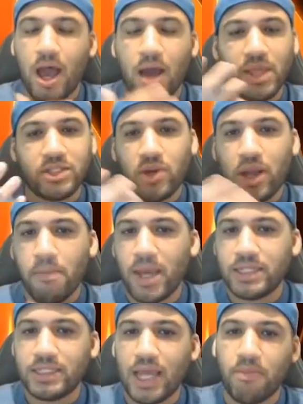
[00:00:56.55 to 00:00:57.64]
That's what I'm
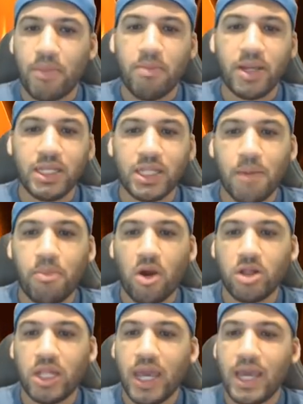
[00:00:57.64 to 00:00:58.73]
best at, my money line
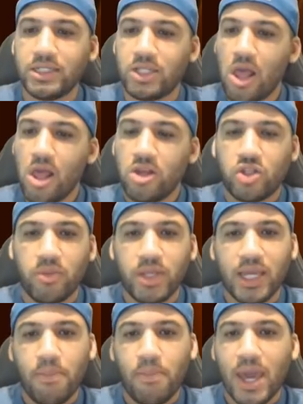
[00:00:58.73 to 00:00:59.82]
parlays. So I'm going to
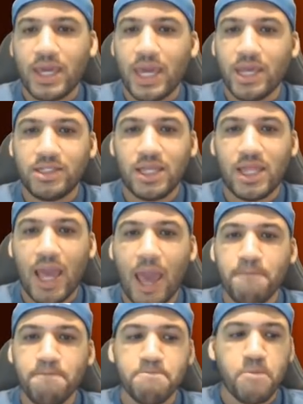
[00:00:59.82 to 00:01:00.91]
get back into that.